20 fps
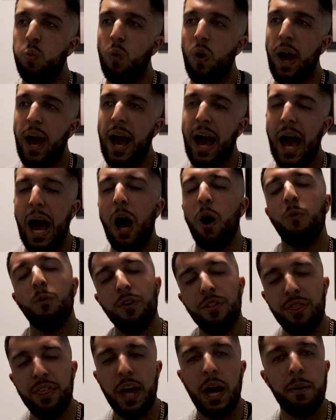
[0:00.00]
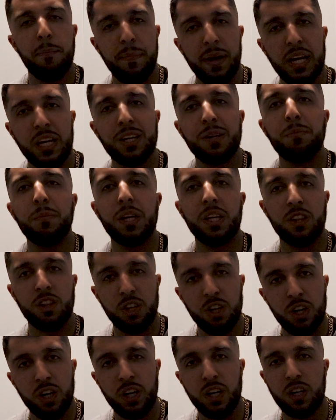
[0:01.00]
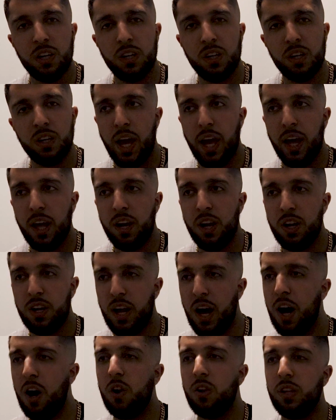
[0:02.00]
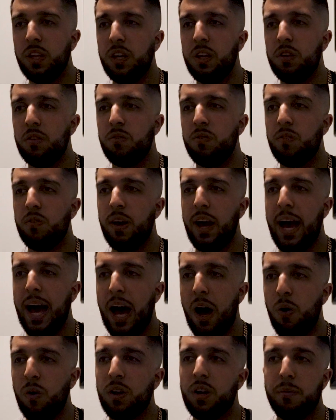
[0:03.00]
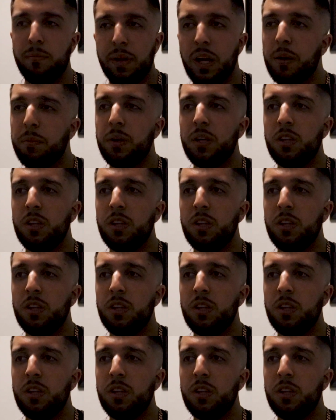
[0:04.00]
how would that make me look? And not only how would it make